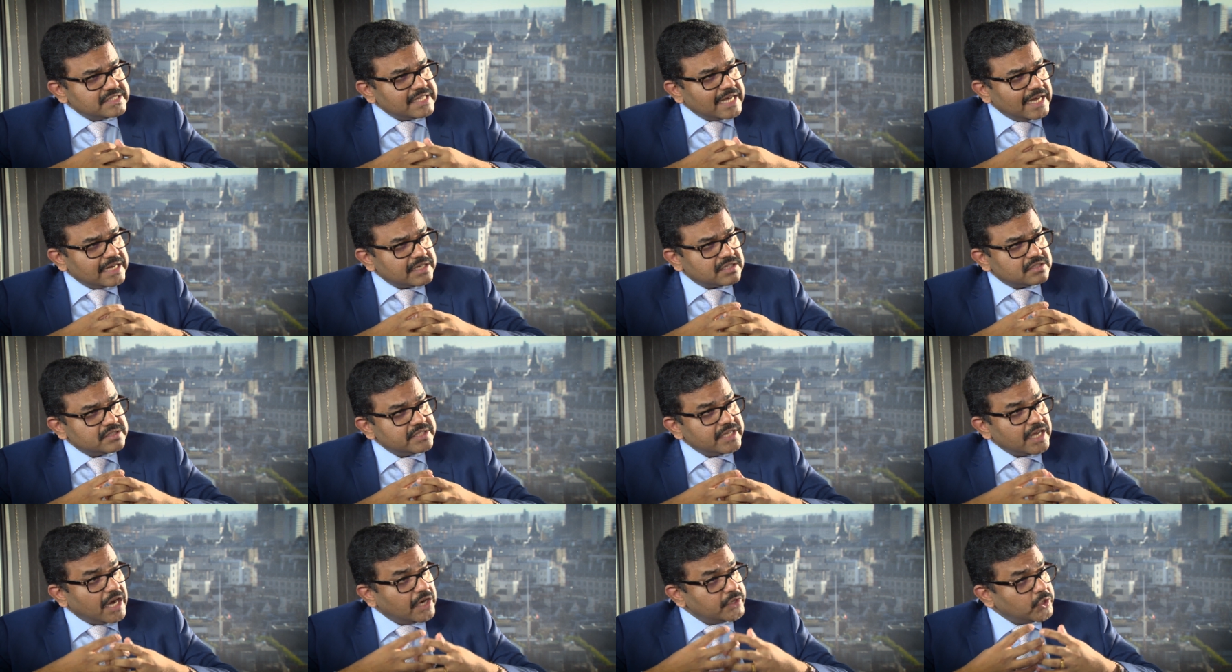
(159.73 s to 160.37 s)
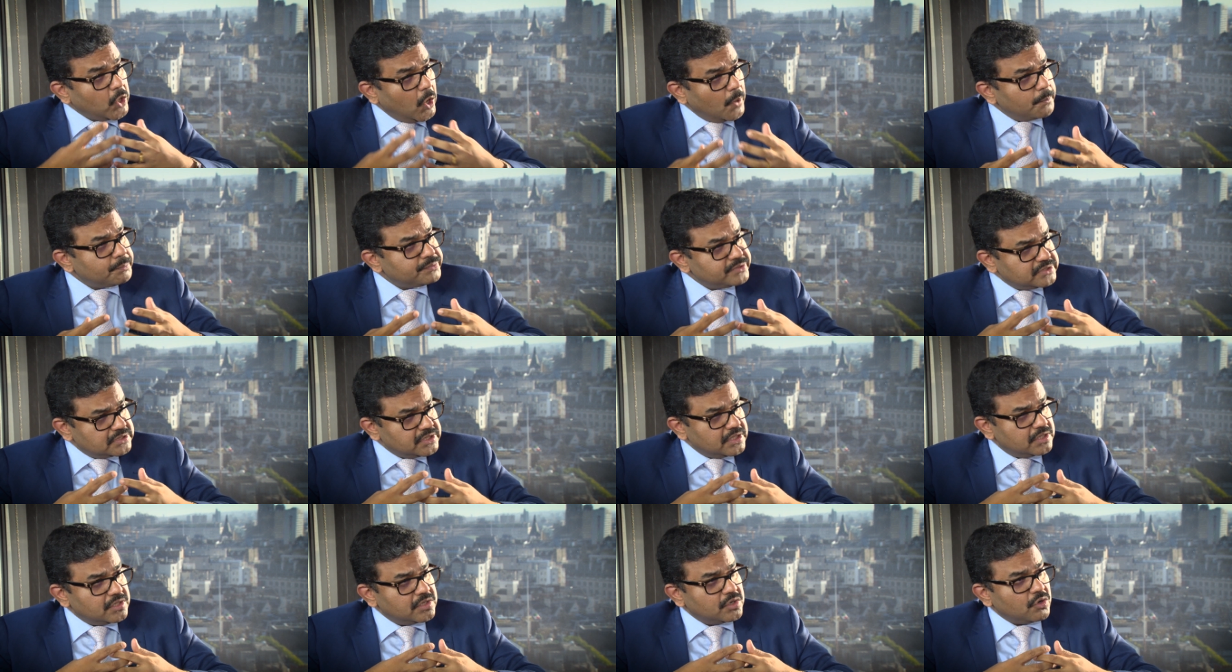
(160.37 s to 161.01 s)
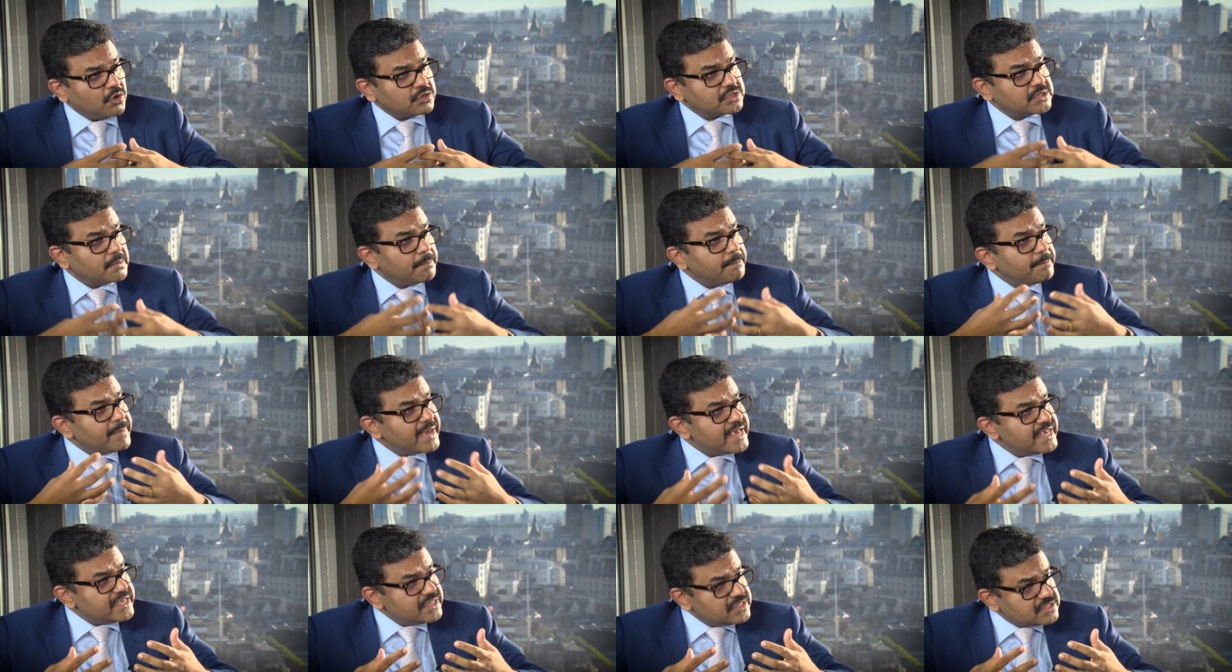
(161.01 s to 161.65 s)
that the adoption or the
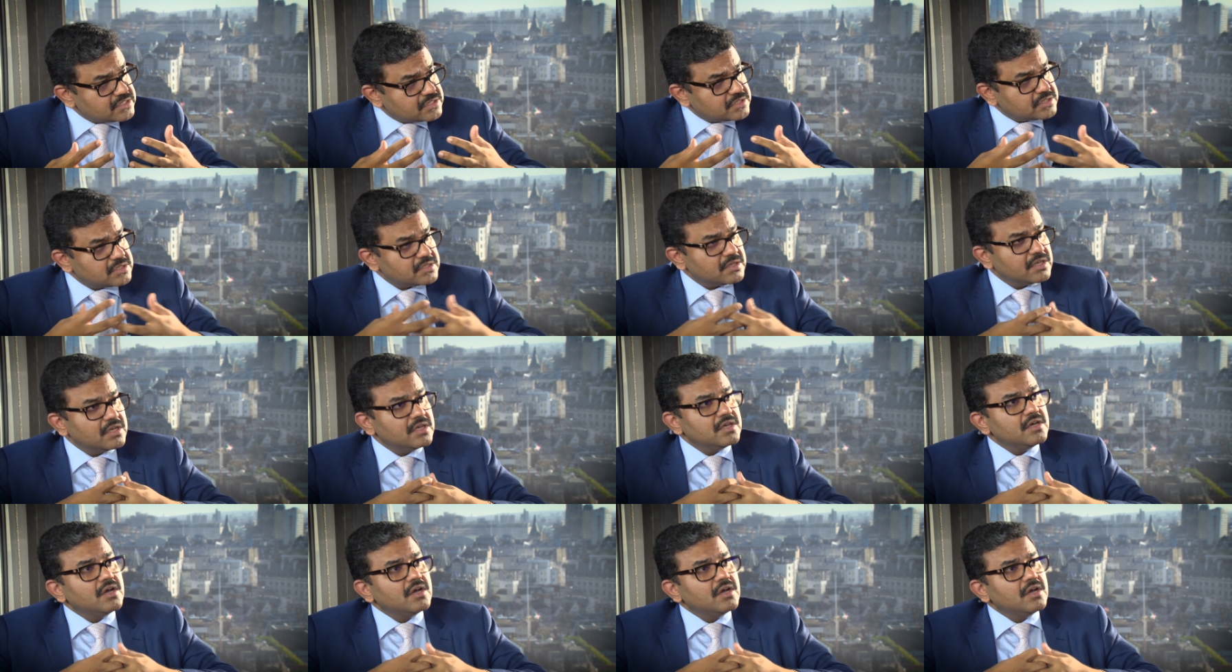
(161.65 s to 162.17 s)
pace